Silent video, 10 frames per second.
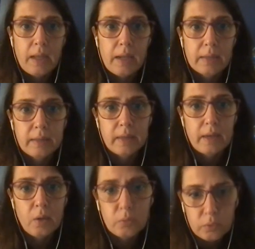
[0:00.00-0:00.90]
and
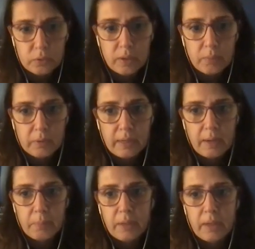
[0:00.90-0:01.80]
low-dose
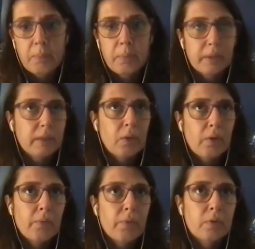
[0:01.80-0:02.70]
chemotherapy, in
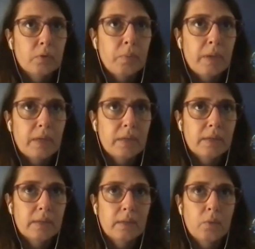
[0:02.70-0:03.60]
particular for those
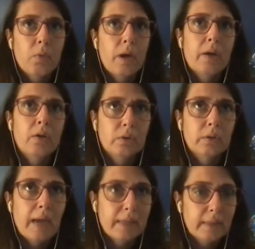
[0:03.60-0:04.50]
patients who are not
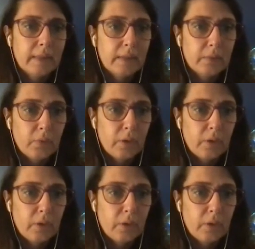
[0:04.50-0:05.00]
candidate for